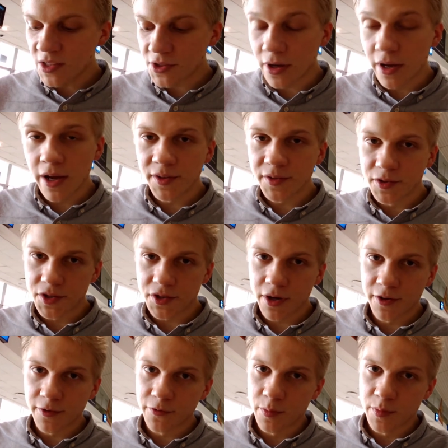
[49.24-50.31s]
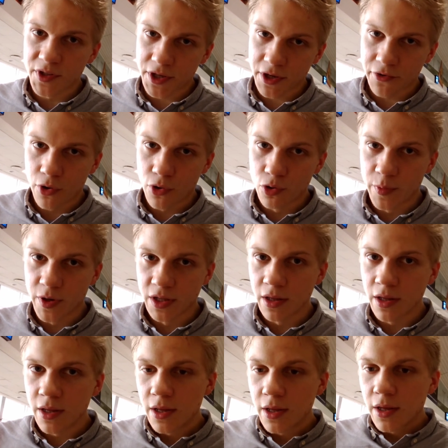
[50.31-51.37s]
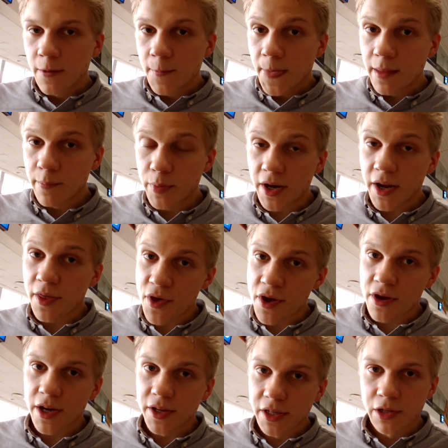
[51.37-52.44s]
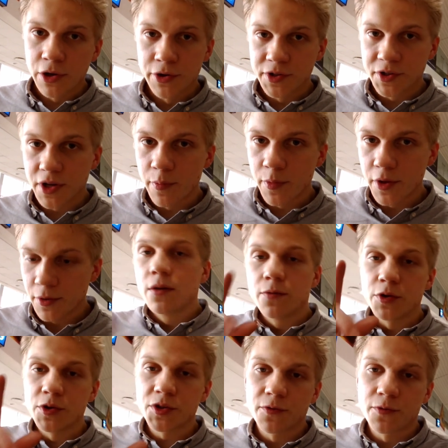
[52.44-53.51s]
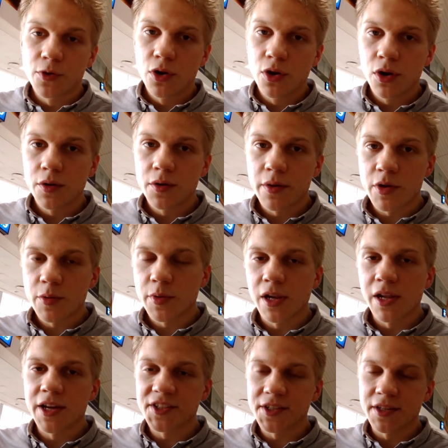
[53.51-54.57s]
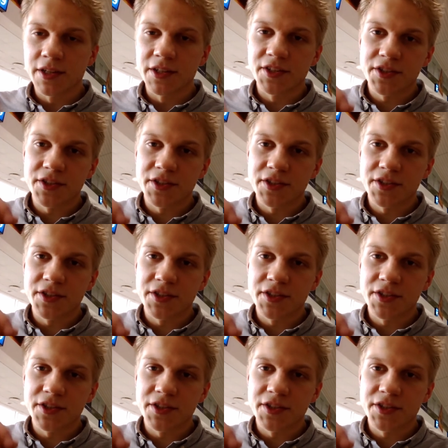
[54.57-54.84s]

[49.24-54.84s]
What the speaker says: So I had to start from zero, but I think I did learn something. First of all, Namibia lies in the